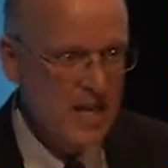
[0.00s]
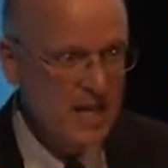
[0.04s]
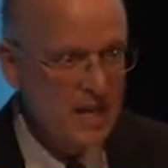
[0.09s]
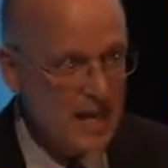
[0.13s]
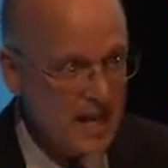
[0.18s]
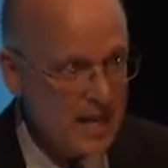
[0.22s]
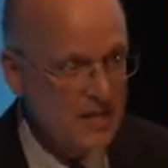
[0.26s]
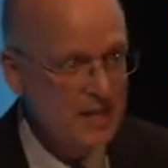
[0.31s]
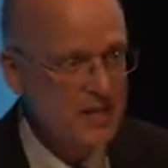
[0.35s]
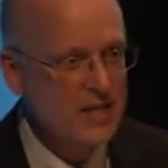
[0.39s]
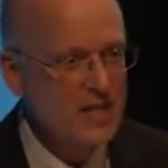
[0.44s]
in
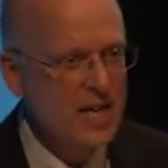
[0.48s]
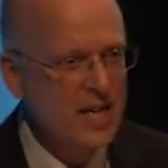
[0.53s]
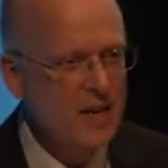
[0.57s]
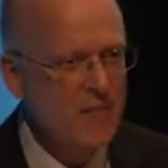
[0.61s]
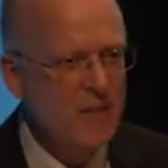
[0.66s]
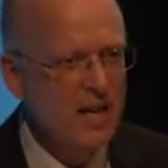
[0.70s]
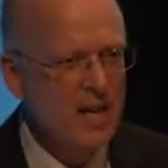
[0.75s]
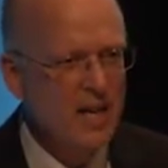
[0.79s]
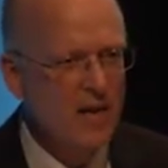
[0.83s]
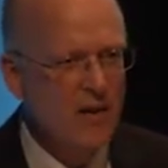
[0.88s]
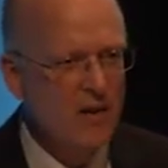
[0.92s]
that
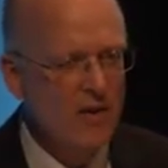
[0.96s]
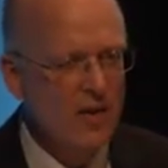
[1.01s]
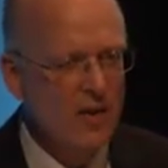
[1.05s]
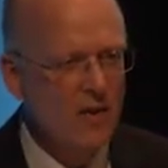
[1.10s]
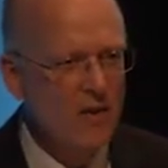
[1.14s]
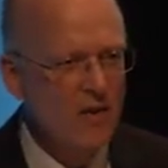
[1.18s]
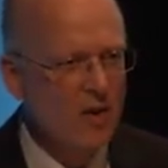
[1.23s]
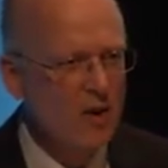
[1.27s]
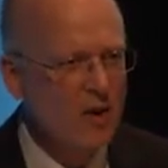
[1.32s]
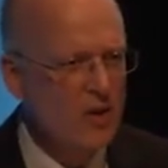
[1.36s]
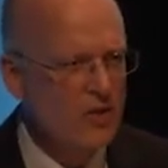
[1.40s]
same hell, there
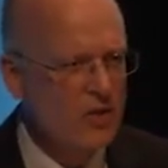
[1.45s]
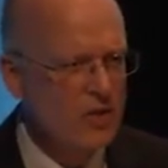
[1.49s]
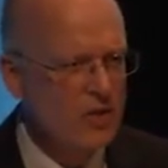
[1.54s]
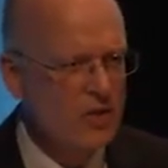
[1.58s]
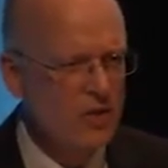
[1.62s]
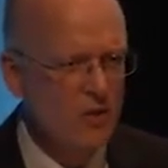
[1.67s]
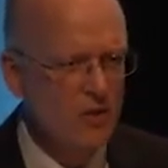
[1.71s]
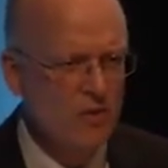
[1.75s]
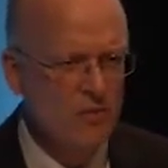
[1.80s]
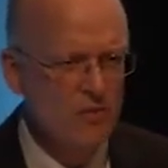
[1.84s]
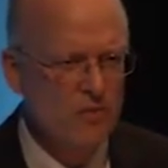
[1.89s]
are
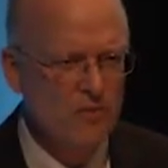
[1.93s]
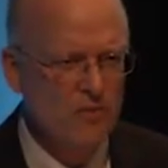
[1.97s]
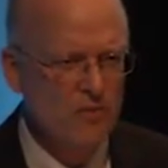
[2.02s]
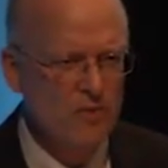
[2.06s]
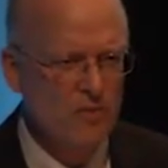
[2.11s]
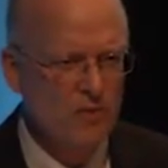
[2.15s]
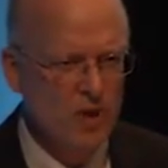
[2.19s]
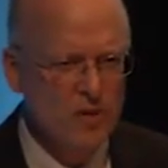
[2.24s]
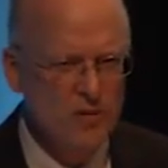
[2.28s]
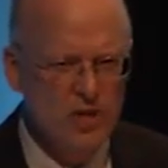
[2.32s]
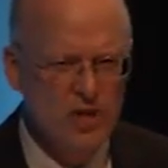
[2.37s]
also
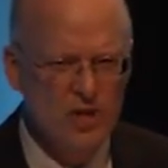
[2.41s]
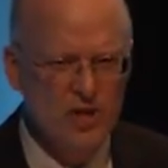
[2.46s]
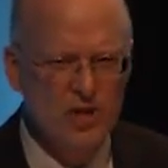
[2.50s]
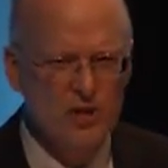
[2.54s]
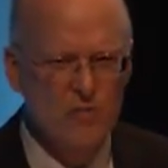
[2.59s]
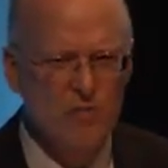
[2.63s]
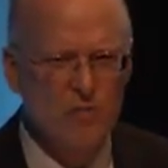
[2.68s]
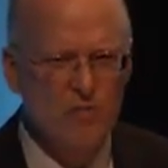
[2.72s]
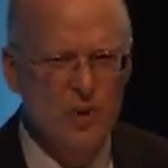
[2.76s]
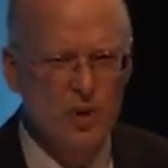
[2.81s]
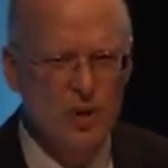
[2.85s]

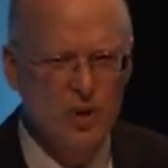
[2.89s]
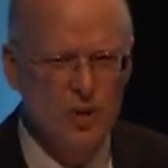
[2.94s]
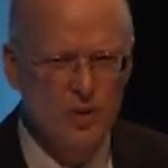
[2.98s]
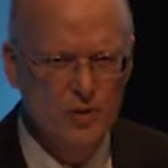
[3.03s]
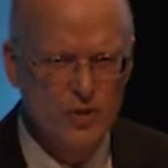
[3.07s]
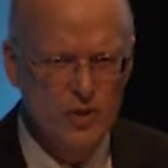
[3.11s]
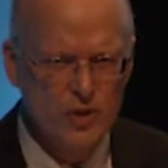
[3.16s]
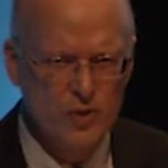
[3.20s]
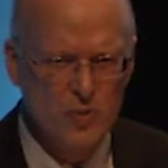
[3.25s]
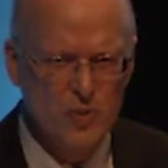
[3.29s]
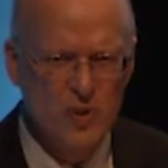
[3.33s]
ferocious
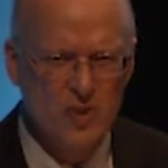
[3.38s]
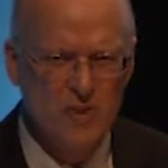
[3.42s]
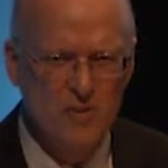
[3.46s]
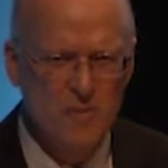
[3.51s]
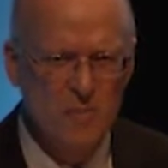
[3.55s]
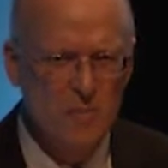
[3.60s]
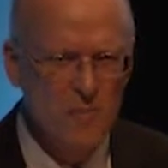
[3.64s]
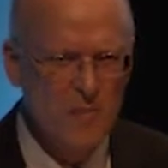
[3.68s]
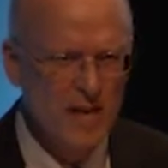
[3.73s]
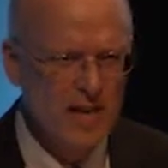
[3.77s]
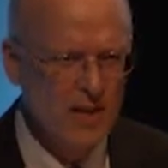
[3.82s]
birds with
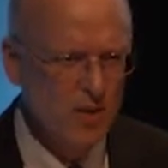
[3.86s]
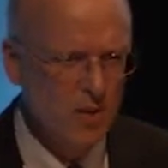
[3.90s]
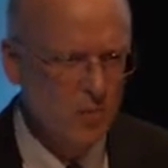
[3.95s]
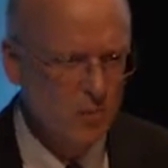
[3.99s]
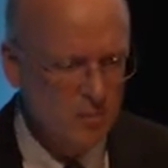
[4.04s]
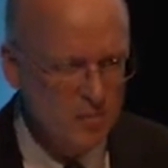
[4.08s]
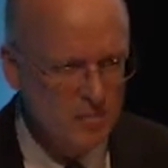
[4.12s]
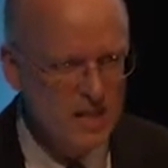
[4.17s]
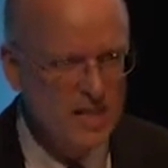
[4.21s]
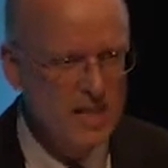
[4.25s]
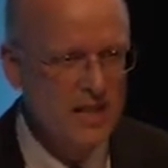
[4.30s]

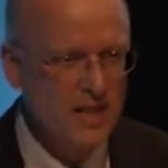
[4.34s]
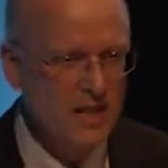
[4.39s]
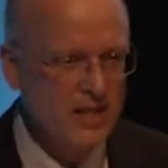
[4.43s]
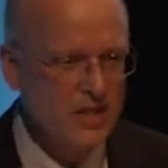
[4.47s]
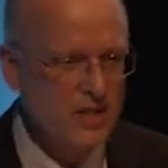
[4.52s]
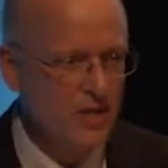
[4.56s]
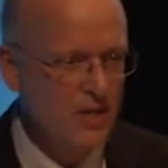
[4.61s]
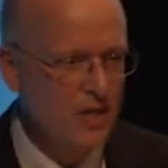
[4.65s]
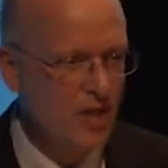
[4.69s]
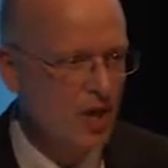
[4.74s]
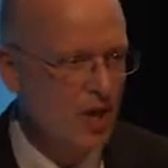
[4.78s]
metal
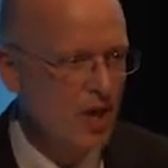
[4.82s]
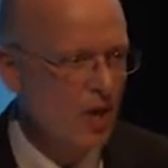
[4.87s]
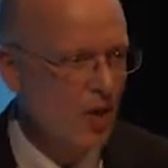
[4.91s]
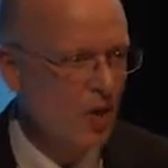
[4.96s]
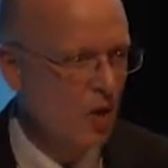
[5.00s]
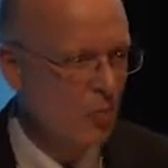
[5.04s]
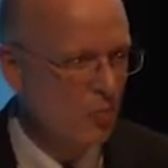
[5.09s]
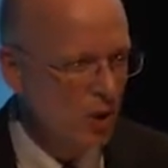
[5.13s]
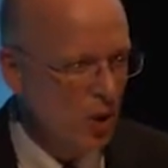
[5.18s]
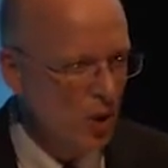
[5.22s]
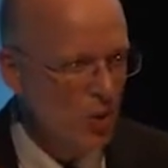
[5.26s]
beaks
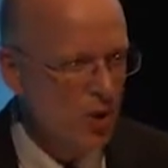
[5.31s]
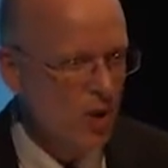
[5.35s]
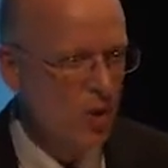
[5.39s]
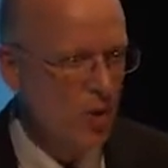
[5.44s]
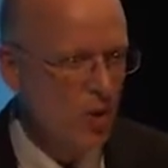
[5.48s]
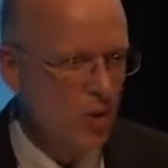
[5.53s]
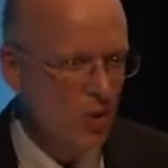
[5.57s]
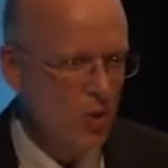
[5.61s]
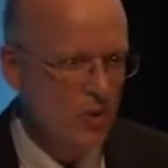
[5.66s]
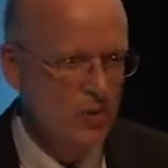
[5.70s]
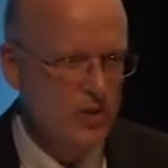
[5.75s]
who poke
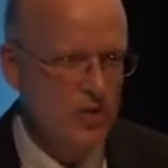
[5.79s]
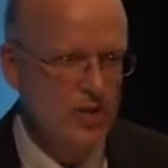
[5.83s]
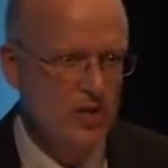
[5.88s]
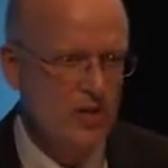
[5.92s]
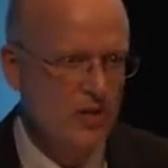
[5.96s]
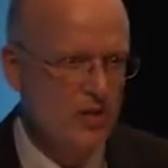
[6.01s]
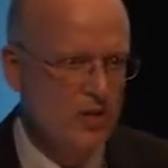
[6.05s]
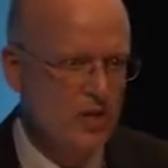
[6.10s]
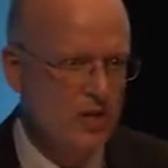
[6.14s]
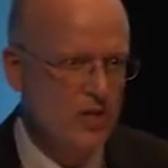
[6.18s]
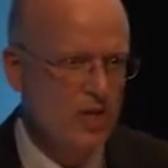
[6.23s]
holes in
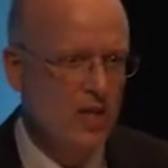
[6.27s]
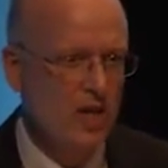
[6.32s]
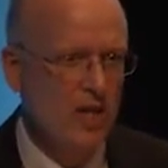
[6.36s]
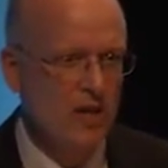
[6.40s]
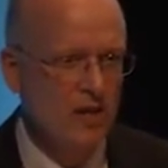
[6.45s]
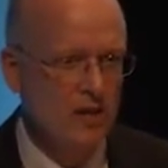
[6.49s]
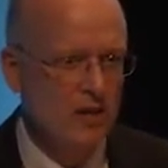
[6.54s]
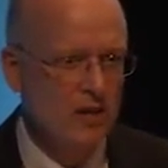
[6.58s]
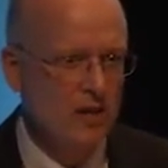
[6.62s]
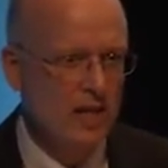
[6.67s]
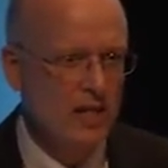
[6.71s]
your
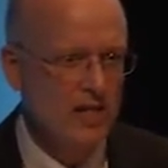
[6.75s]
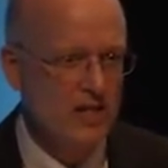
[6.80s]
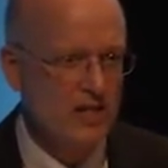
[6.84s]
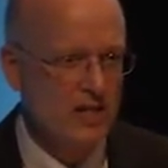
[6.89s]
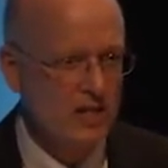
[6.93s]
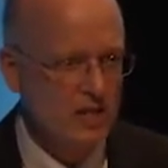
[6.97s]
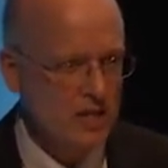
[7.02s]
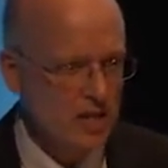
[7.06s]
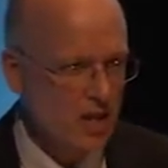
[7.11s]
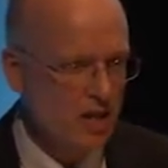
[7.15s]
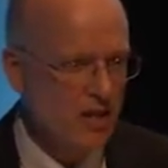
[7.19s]
skull and
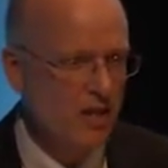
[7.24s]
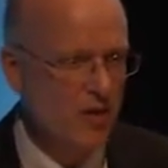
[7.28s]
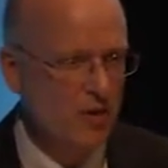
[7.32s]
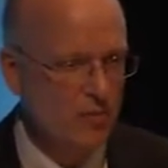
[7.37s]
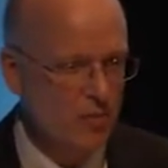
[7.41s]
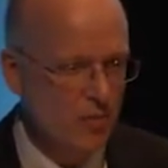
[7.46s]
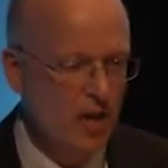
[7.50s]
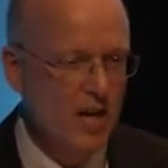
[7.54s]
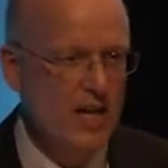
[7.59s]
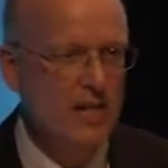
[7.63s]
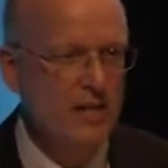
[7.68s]
suck
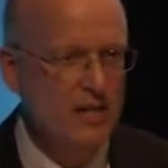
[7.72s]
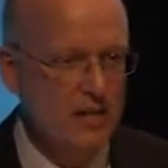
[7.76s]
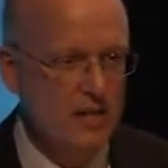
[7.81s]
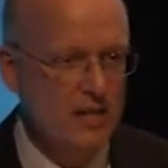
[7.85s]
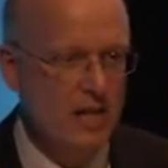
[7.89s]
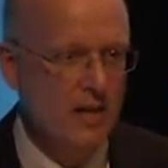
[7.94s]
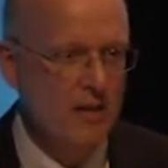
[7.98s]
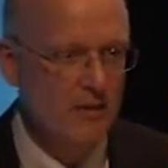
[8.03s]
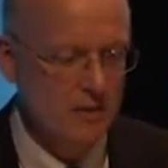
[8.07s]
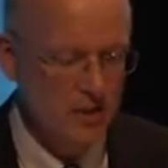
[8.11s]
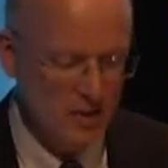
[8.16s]
your brains
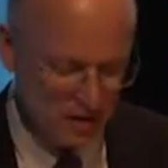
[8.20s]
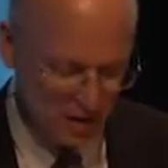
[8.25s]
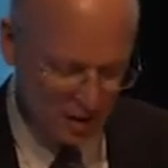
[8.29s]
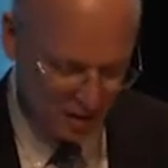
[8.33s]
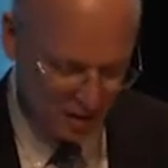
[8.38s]
out.